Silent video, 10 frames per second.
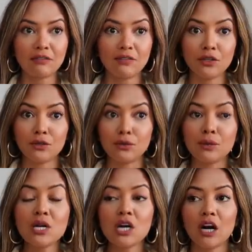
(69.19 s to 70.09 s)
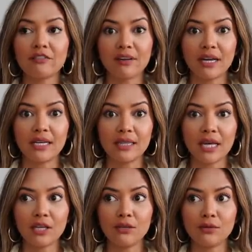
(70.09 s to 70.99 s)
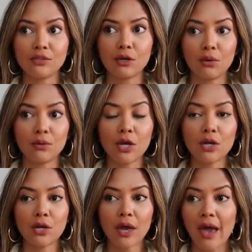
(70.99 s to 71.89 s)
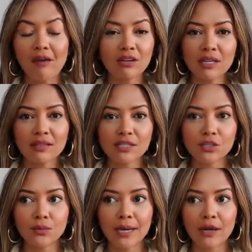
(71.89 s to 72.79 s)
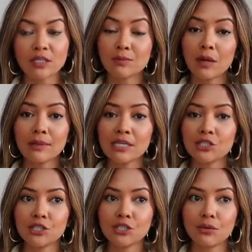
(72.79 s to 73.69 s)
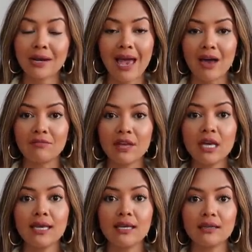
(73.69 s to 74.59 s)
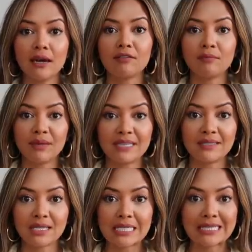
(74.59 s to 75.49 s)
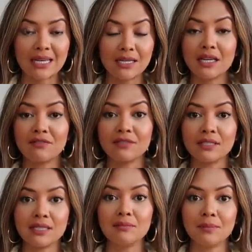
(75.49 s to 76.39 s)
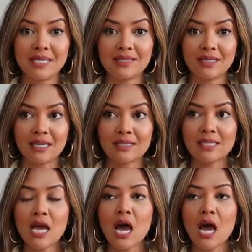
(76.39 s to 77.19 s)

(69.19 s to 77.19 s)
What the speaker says: If you are finding that you don't have anything to wear, it's probably because you don't have enough basics and enough good basics.